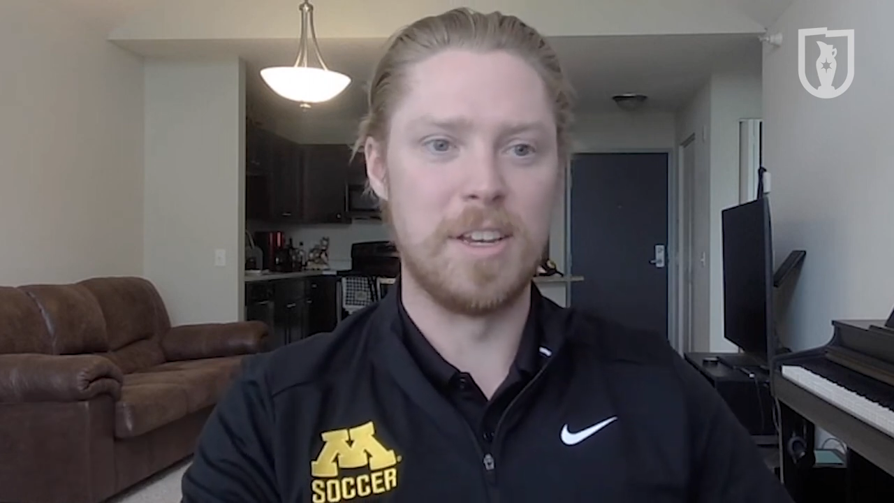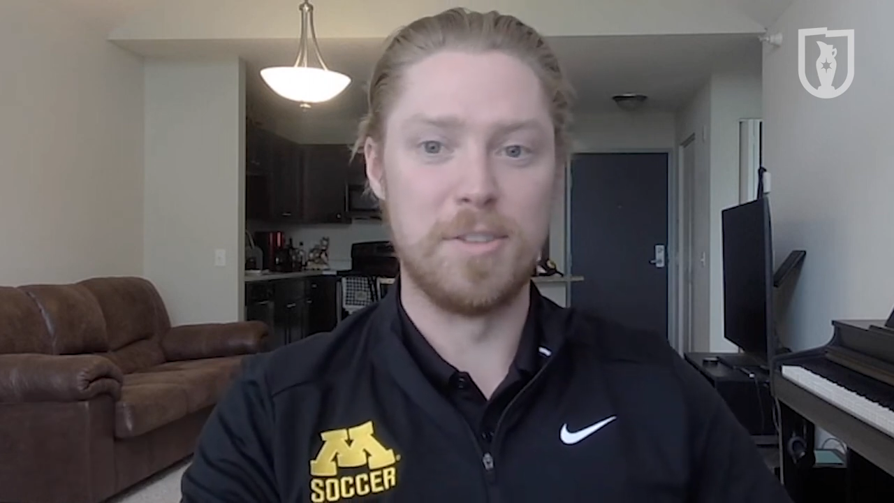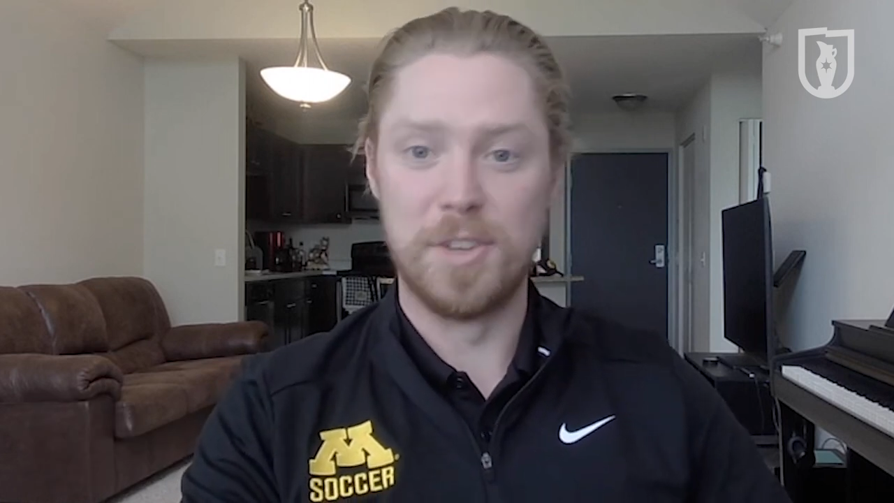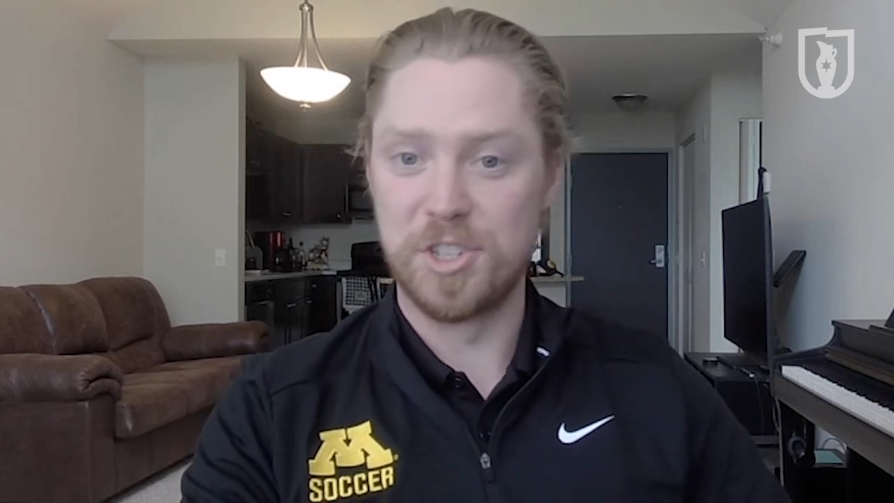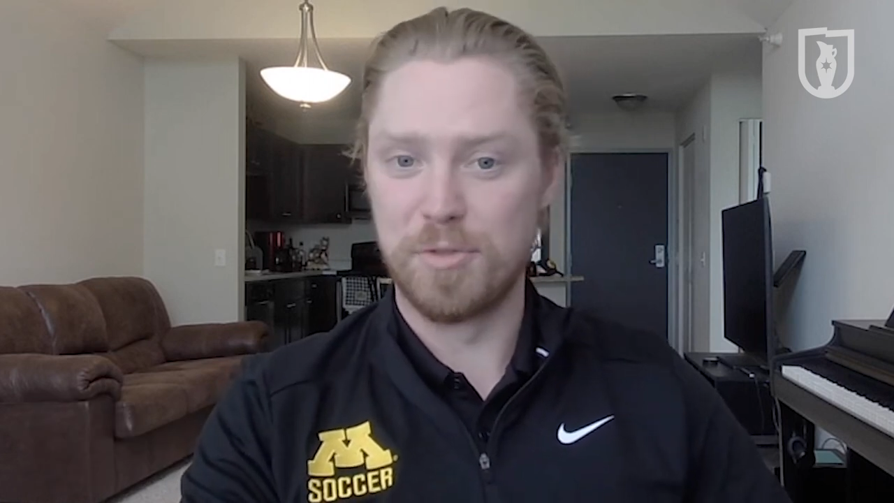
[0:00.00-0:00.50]

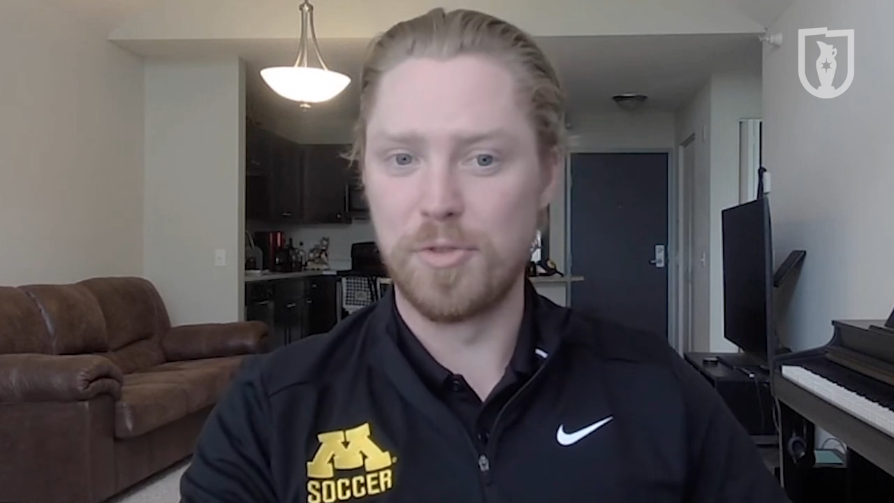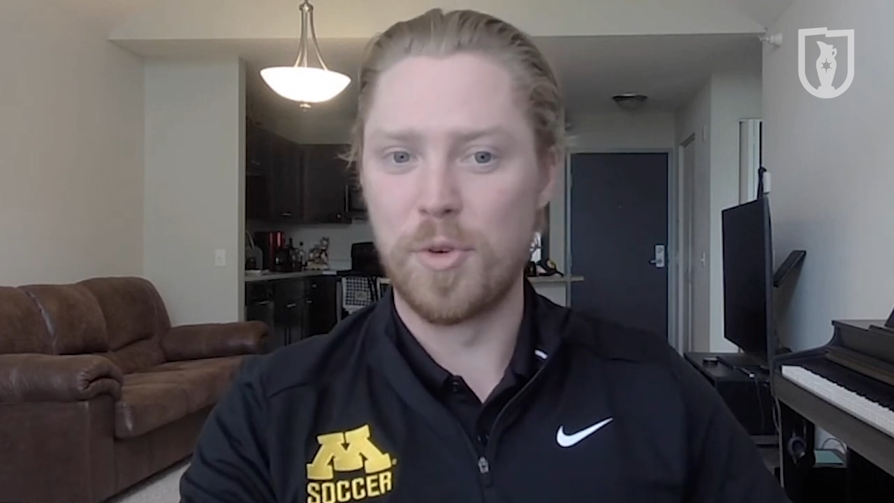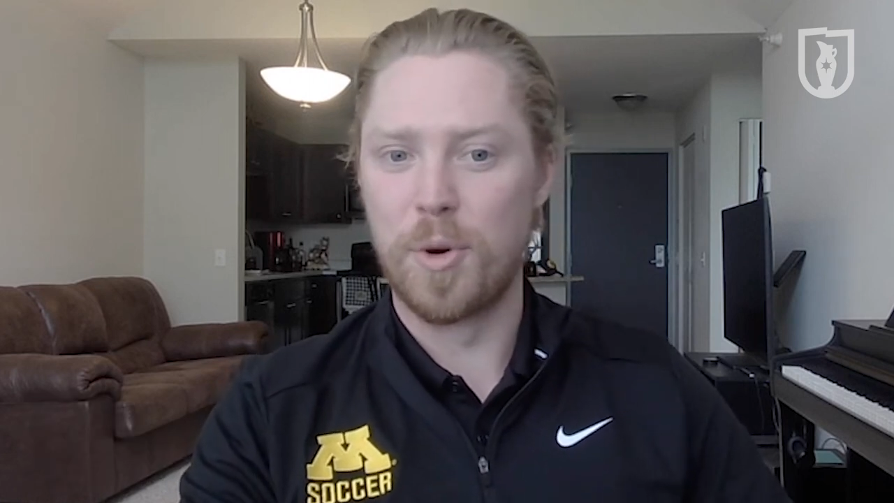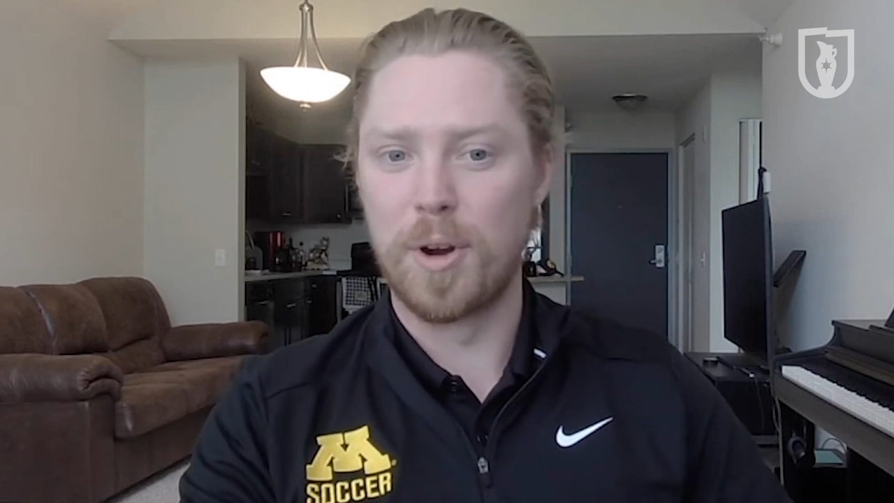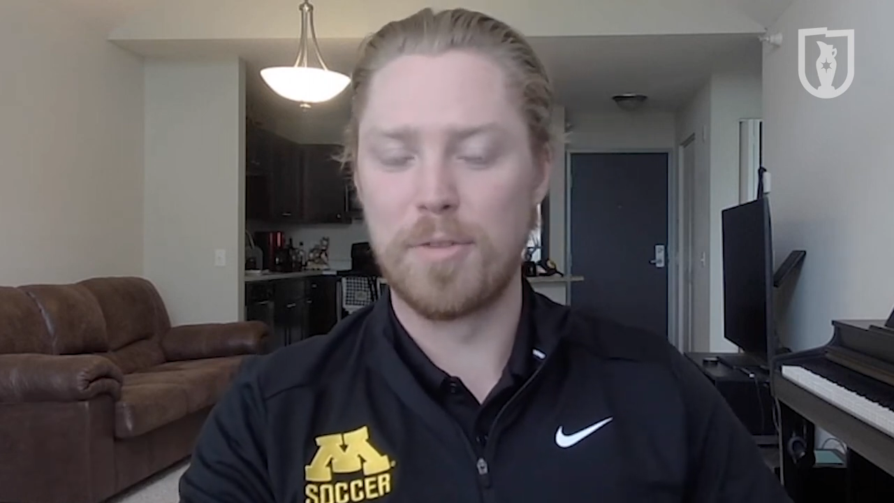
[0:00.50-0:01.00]
in Division
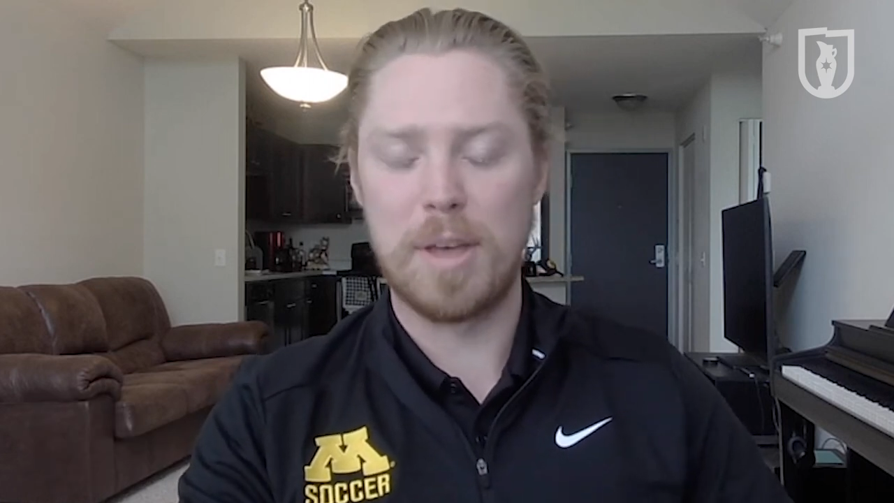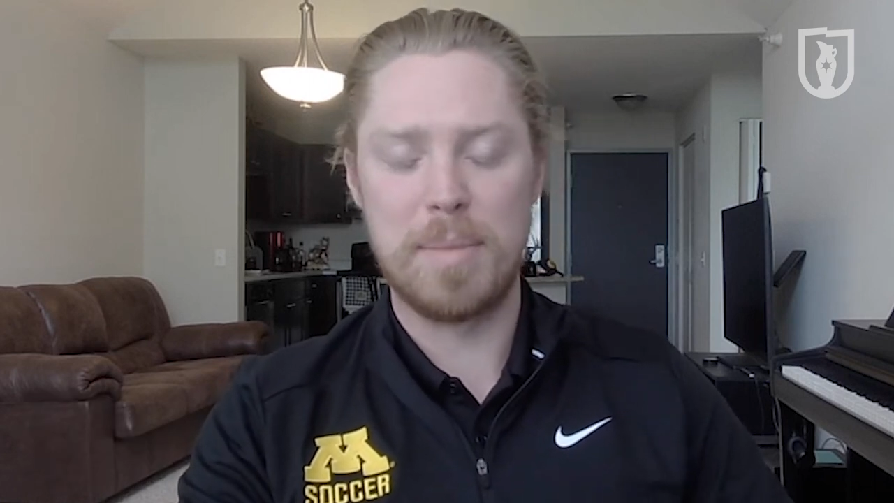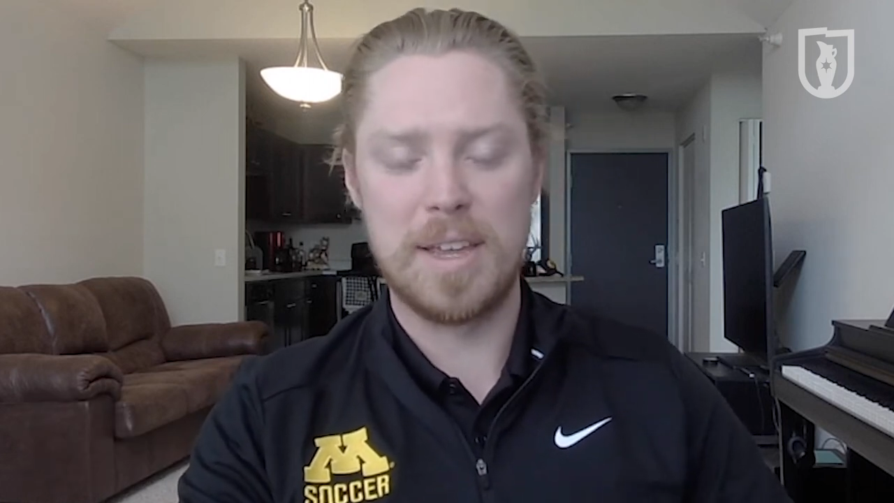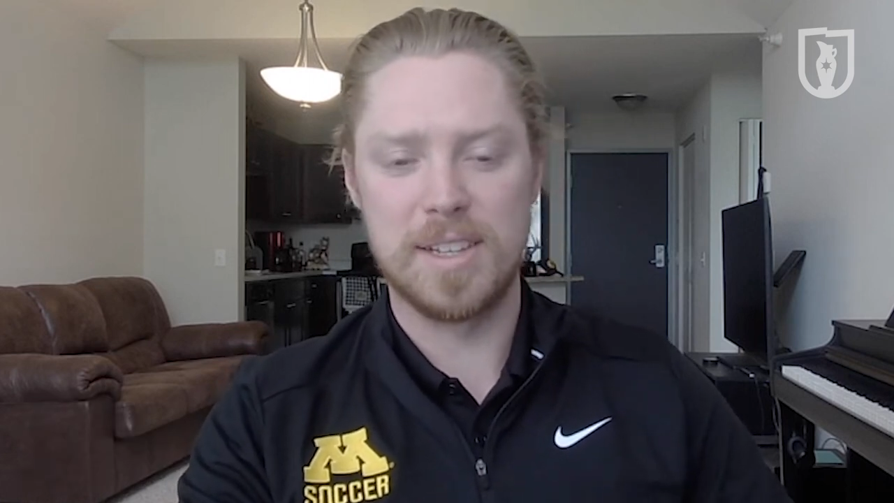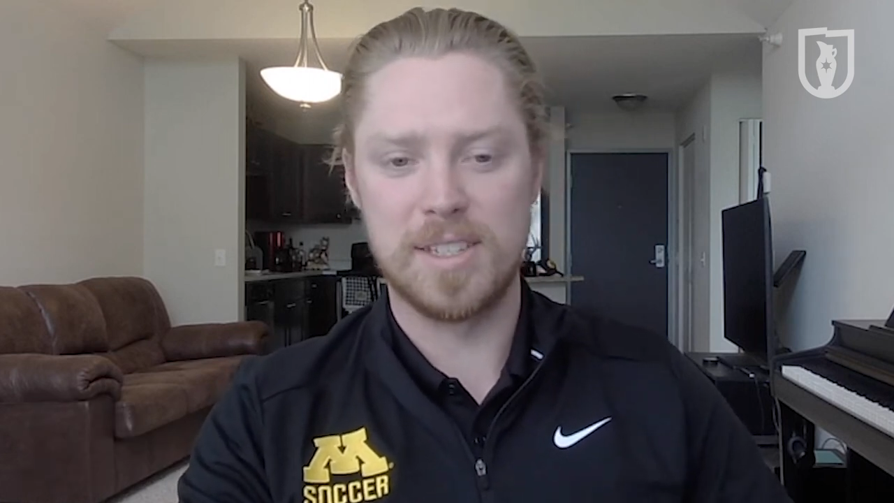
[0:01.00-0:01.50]
4 of
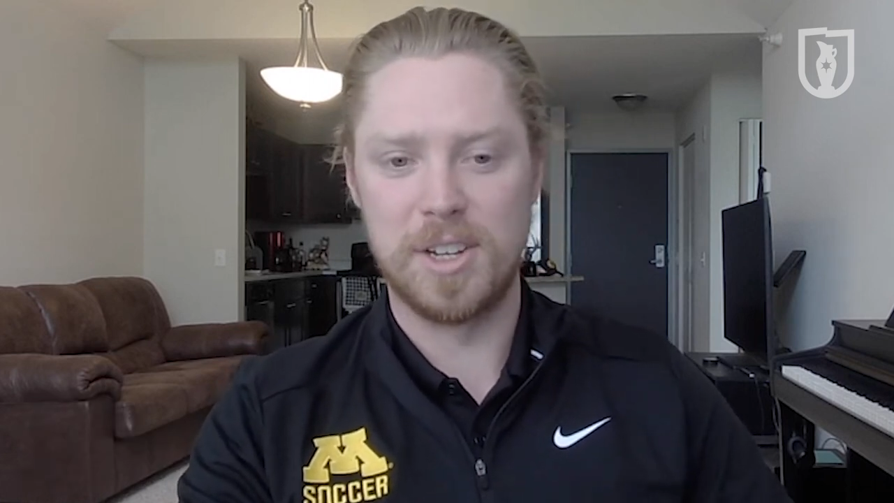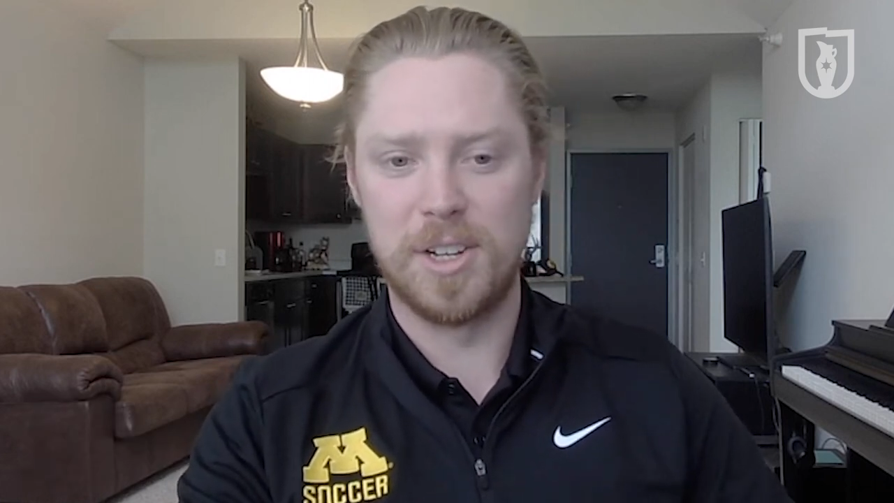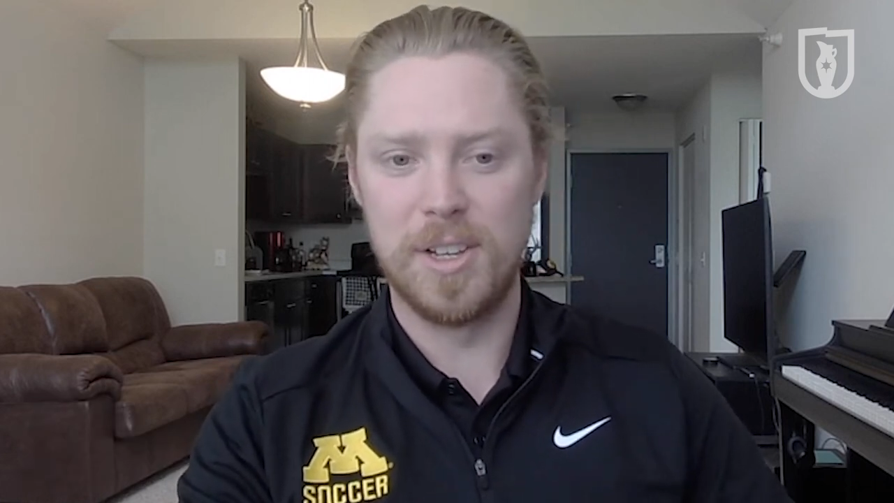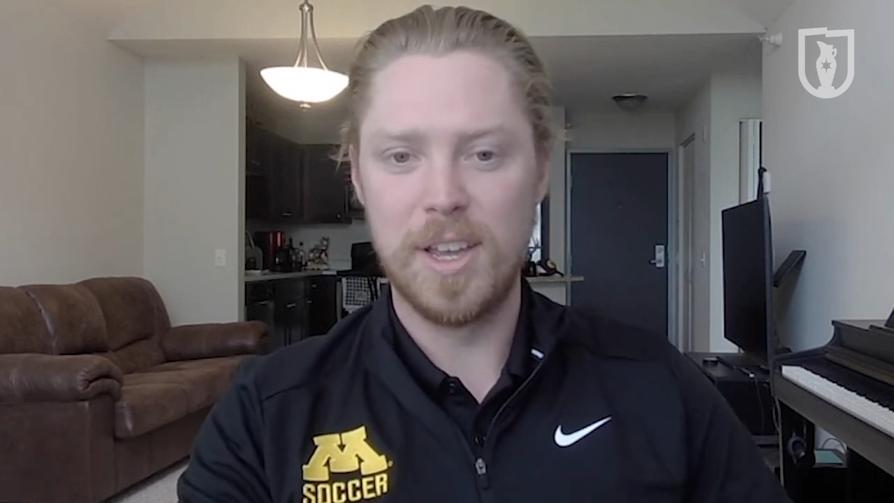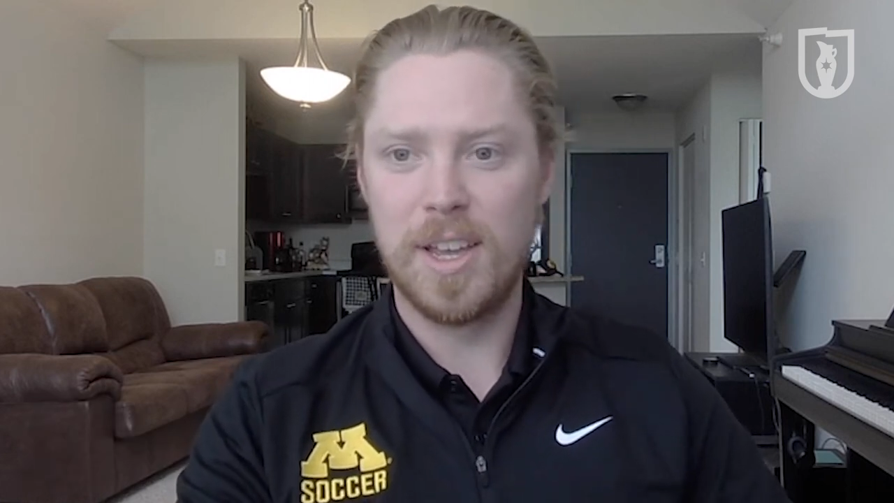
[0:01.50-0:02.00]

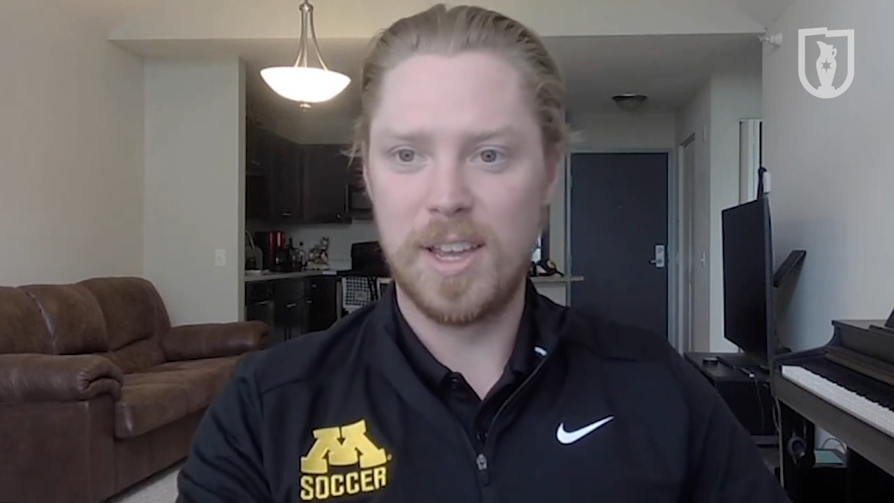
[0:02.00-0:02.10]
MASL